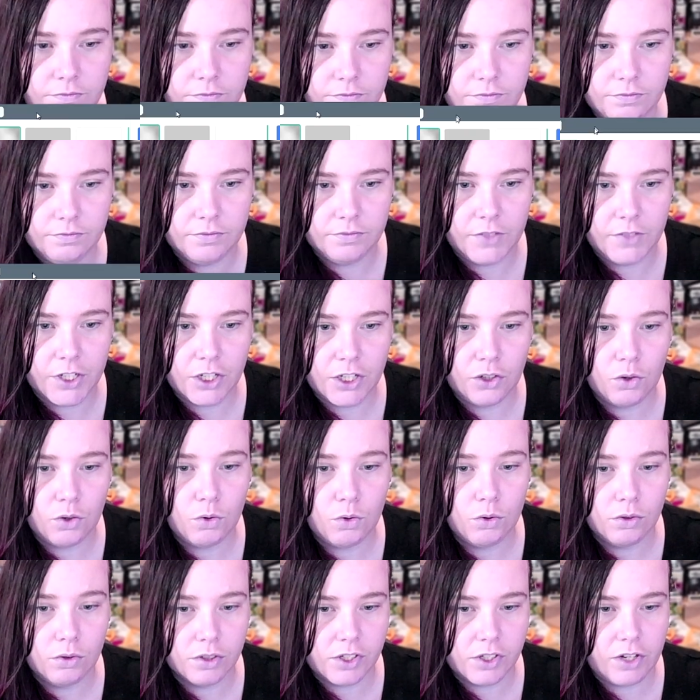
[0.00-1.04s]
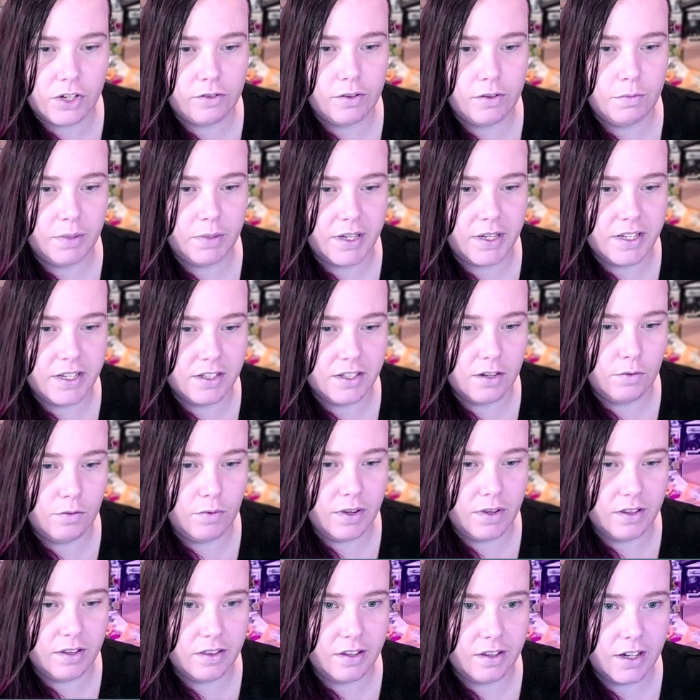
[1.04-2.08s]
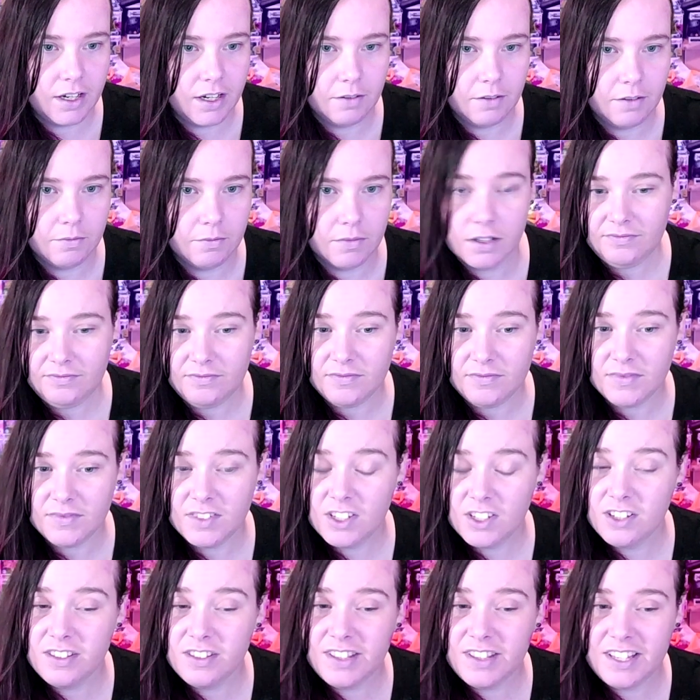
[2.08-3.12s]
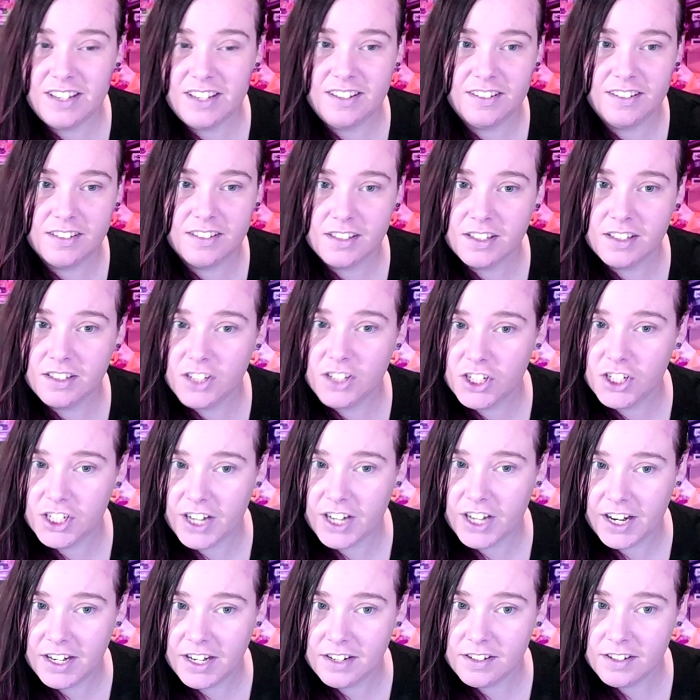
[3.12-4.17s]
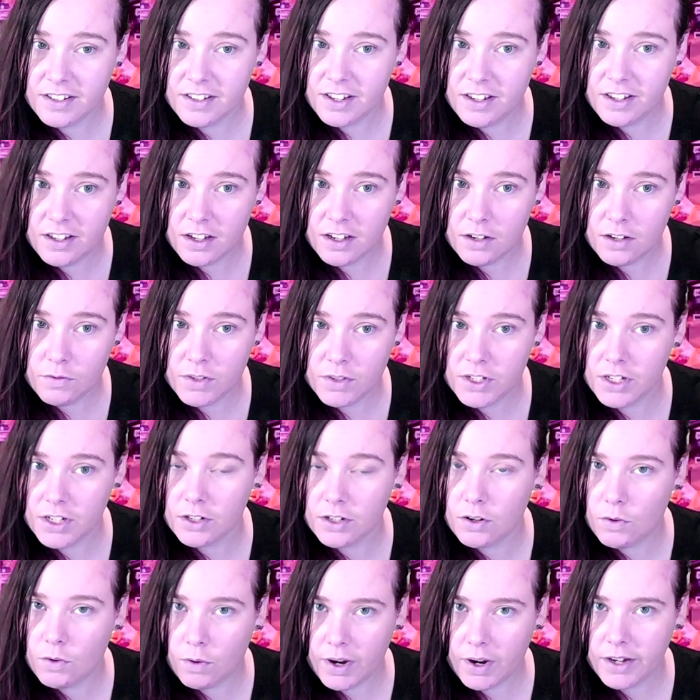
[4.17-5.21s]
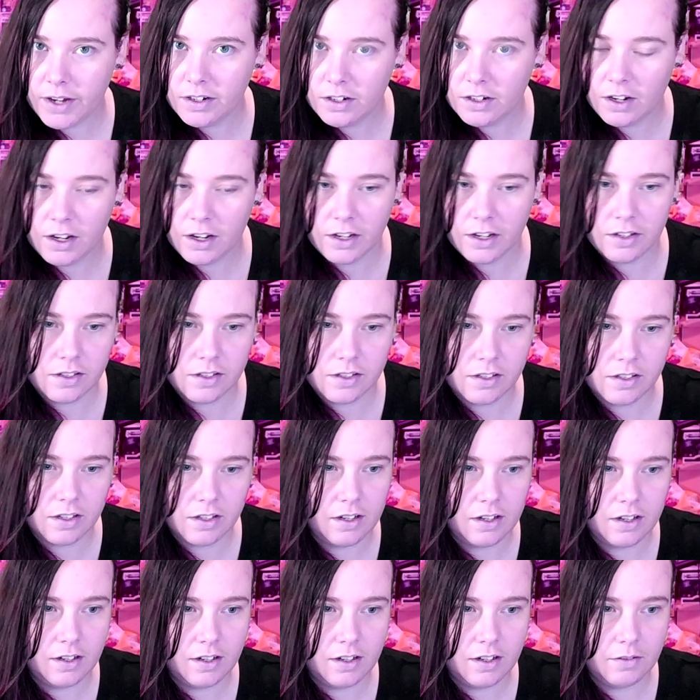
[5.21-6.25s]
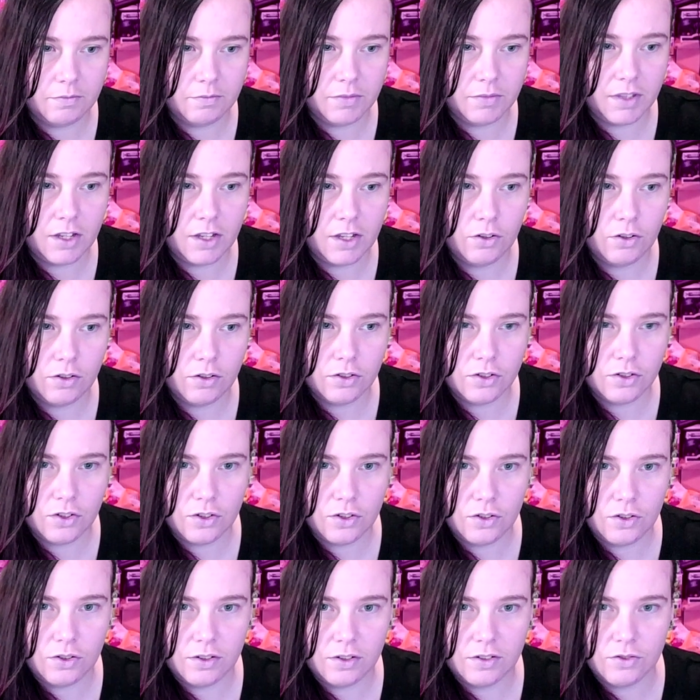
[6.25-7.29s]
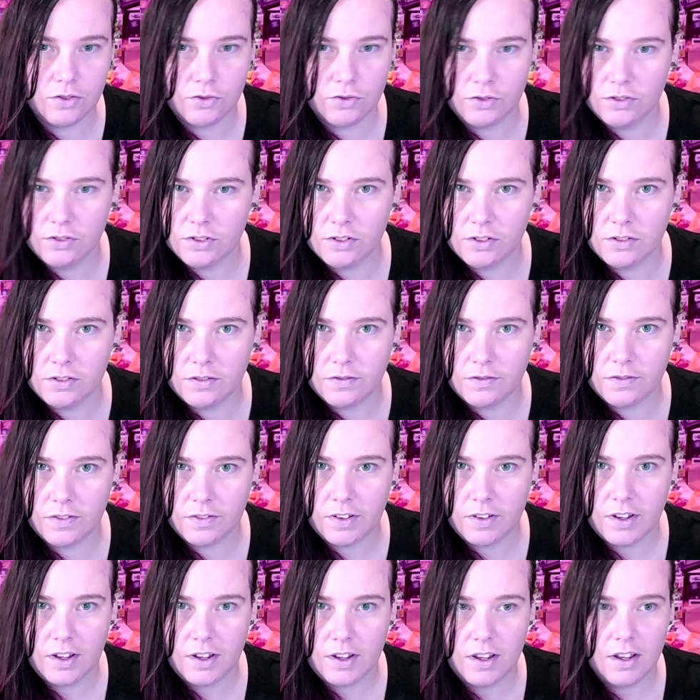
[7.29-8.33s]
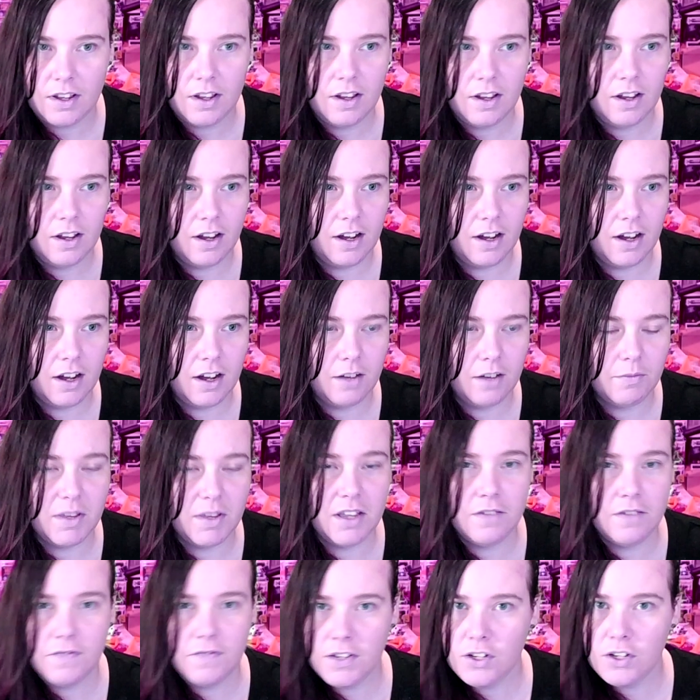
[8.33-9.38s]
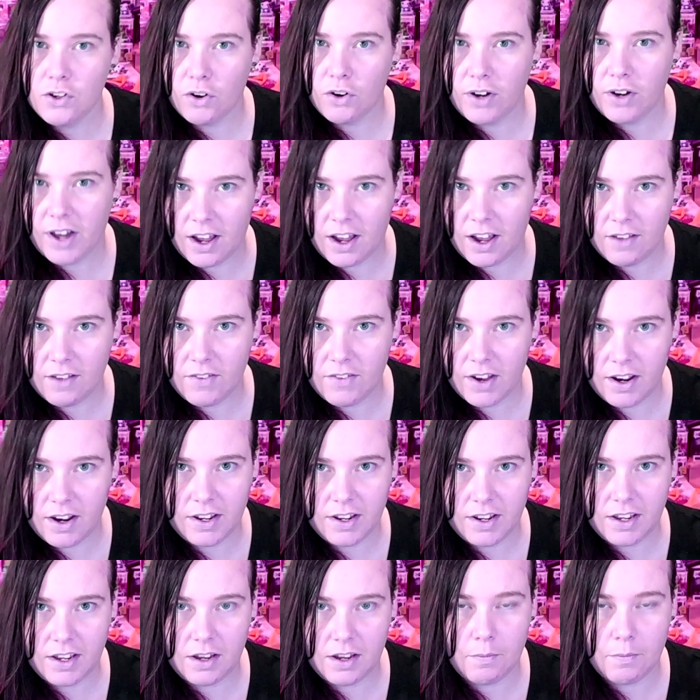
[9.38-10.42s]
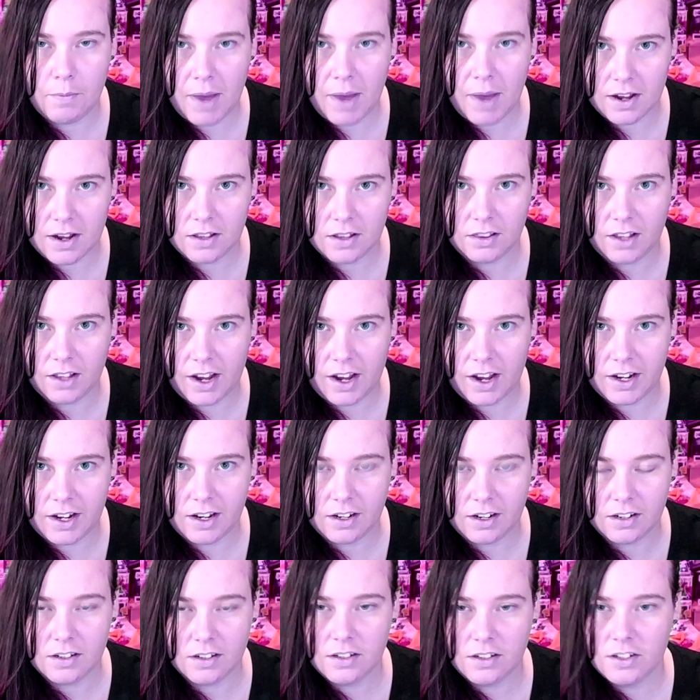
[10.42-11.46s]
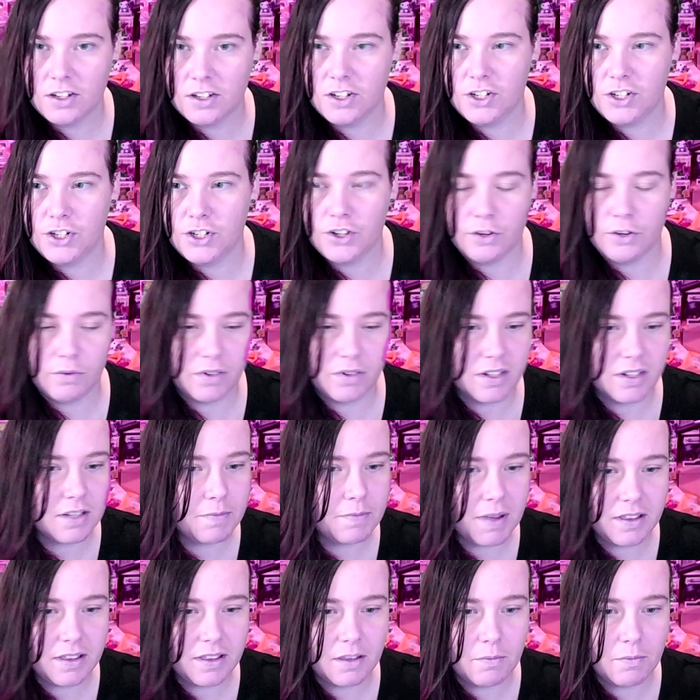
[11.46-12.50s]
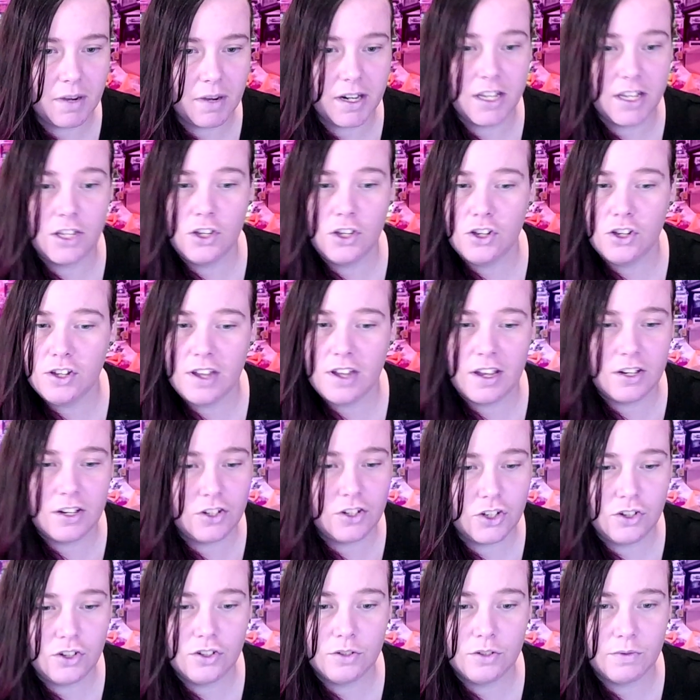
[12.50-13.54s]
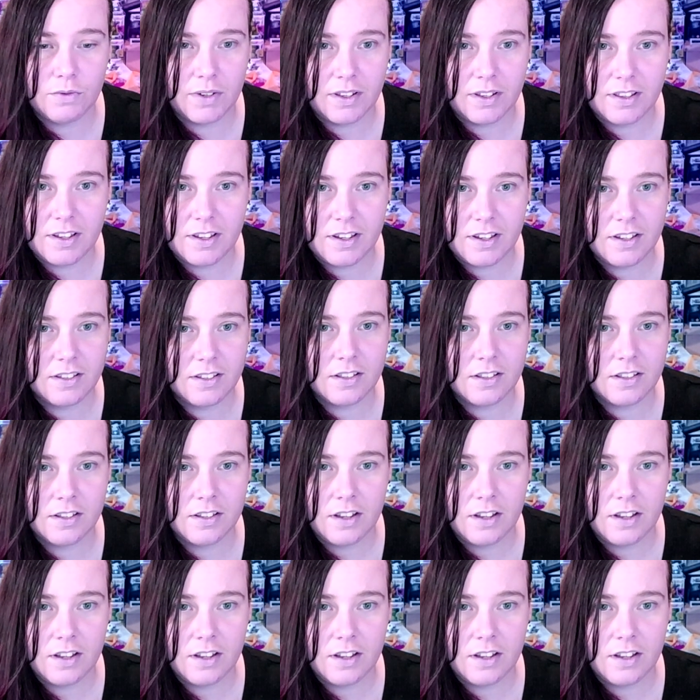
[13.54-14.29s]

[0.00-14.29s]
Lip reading: You can also replace it with these shaders here, which are quite nice. They're not too intrusive. If you don't have any backlighting and you don't want to spend the money, you can choose one of these.